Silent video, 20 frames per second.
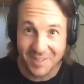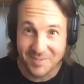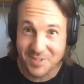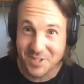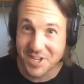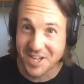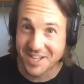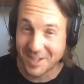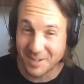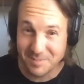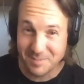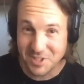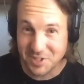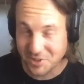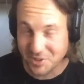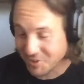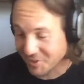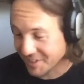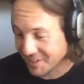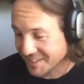I'm, I'm
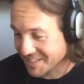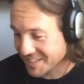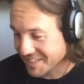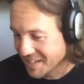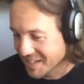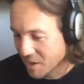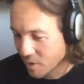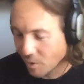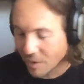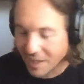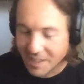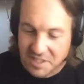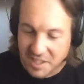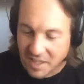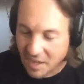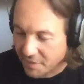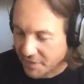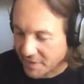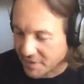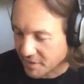sure it is. Well,
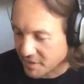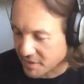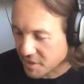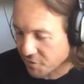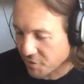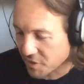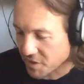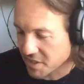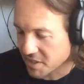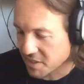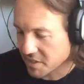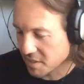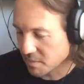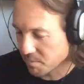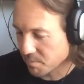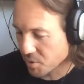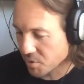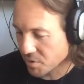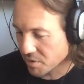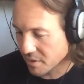actually, I think the difference is
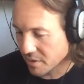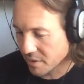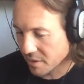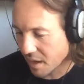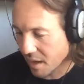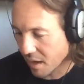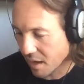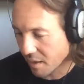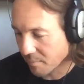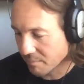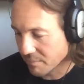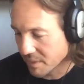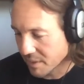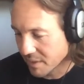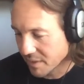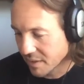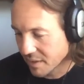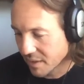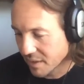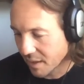that Putin um,
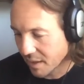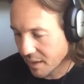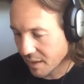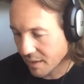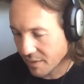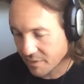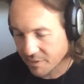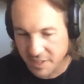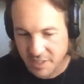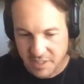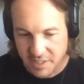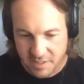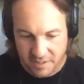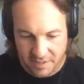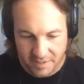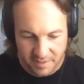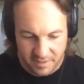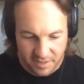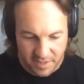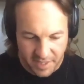uh, there's
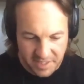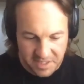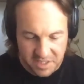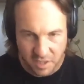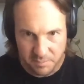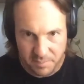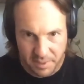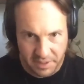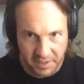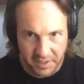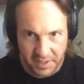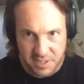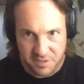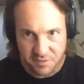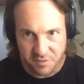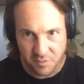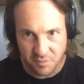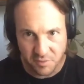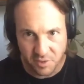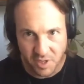the the exile billionaires
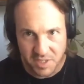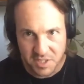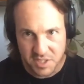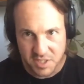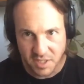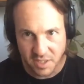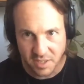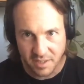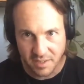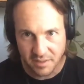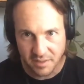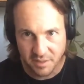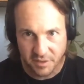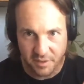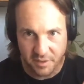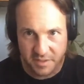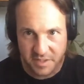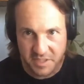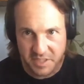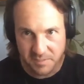from Russia
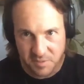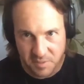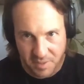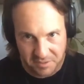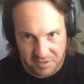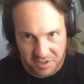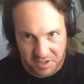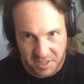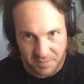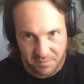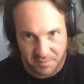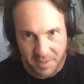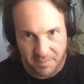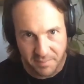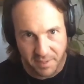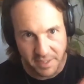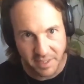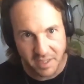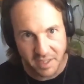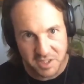that seem to be able to keep their
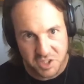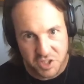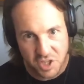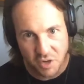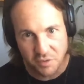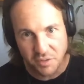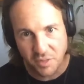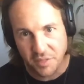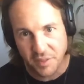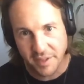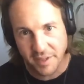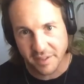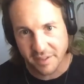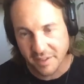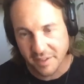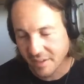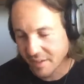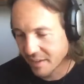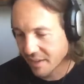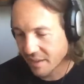money. I don't think
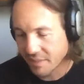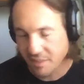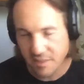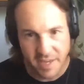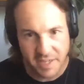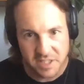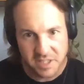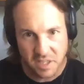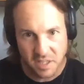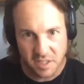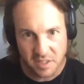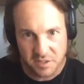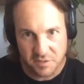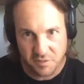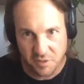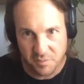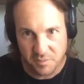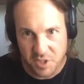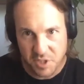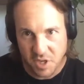the exiles
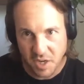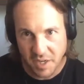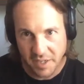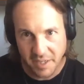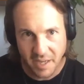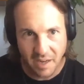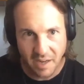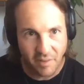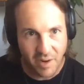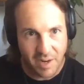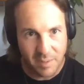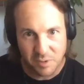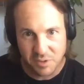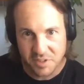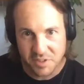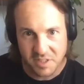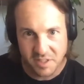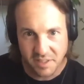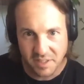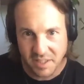from China are able
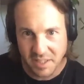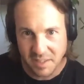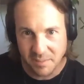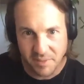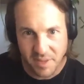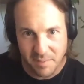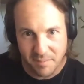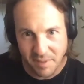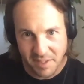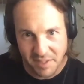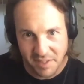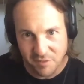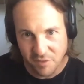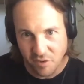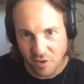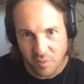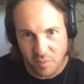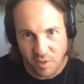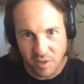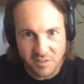to keep their money
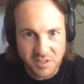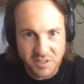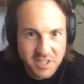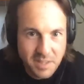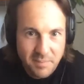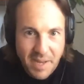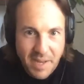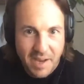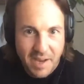very well. Somehow,